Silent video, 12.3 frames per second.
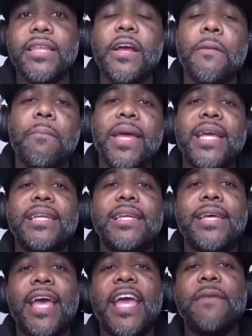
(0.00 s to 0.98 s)
They are making the
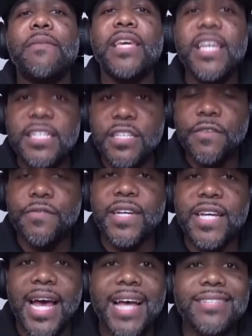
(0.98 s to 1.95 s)
game easier for
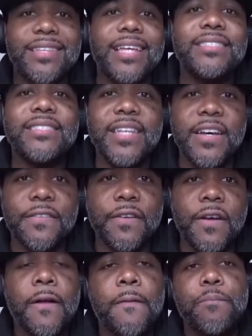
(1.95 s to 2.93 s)
guys like Steph,
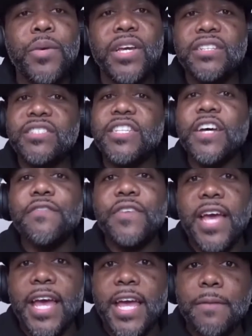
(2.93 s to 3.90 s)
because Steph
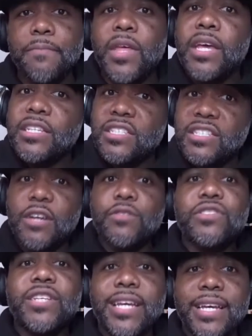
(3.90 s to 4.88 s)
game
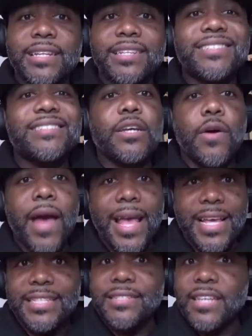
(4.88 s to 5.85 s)
sells tickets.
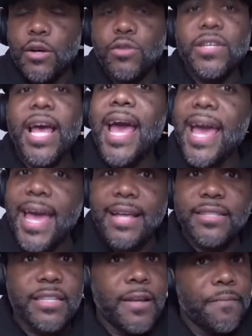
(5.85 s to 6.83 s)
It sells
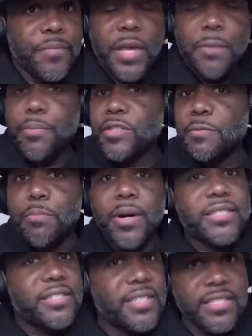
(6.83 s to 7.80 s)
ads. It puts
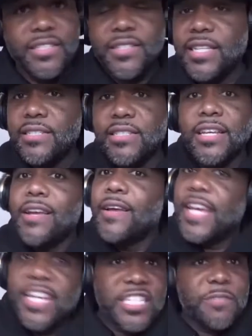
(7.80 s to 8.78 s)
butts in seats.
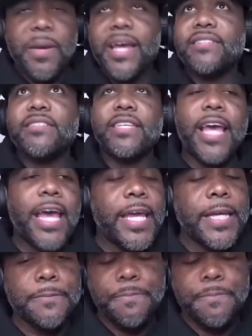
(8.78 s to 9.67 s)
It expands the game.